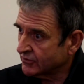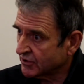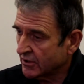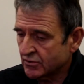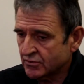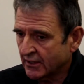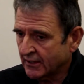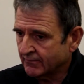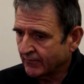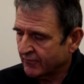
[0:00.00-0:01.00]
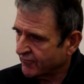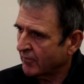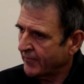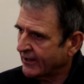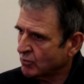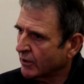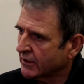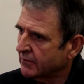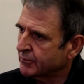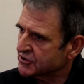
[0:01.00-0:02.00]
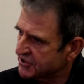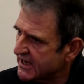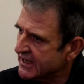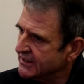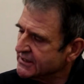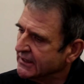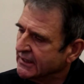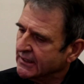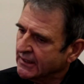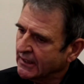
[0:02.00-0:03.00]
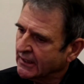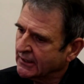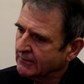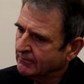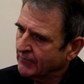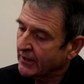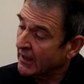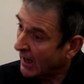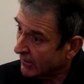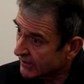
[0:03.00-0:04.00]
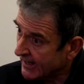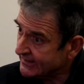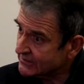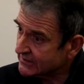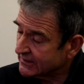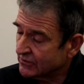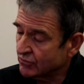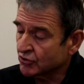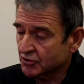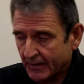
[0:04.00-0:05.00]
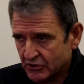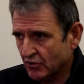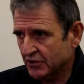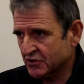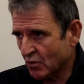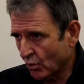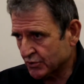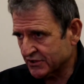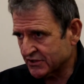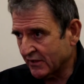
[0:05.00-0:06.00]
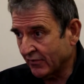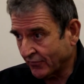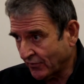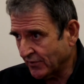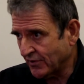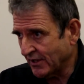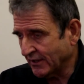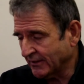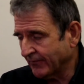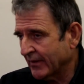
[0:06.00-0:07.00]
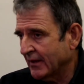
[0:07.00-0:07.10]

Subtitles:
So from that one can proceed, in our case, to specialist courses in the third year,